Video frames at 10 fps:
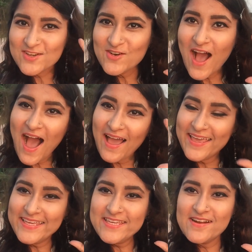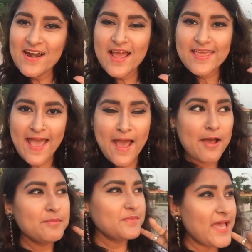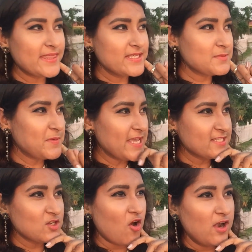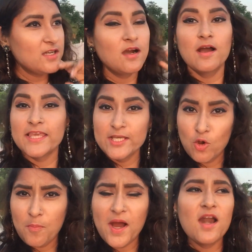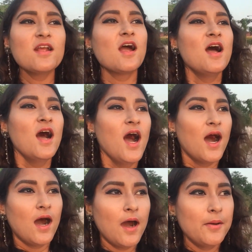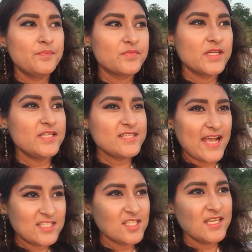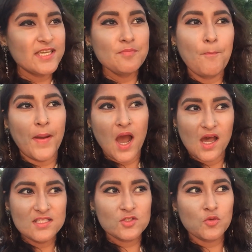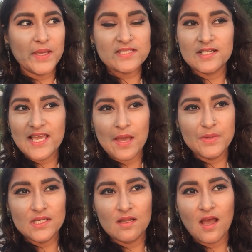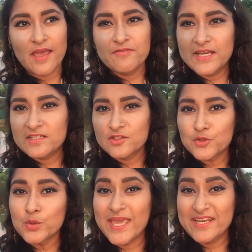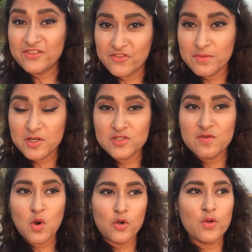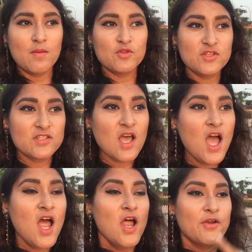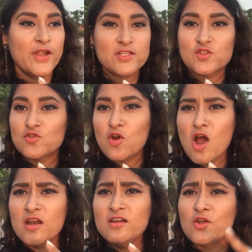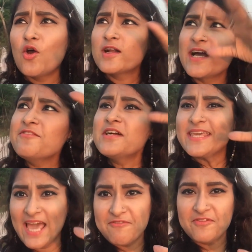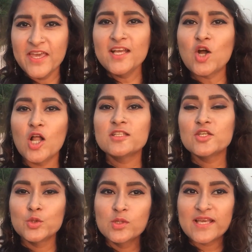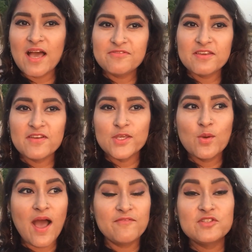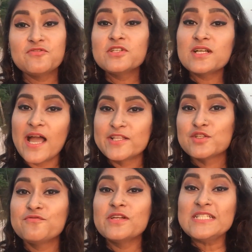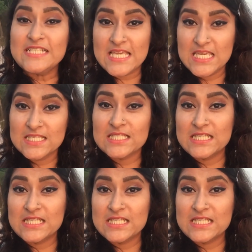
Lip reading: so hi, here I am at this place called Eco Park. It is actually in parts. So basically I have entered through gate 3 because we wanted to come to this restaurant or kind of a cafe called the Yule Cafe, where you have different kinds of teas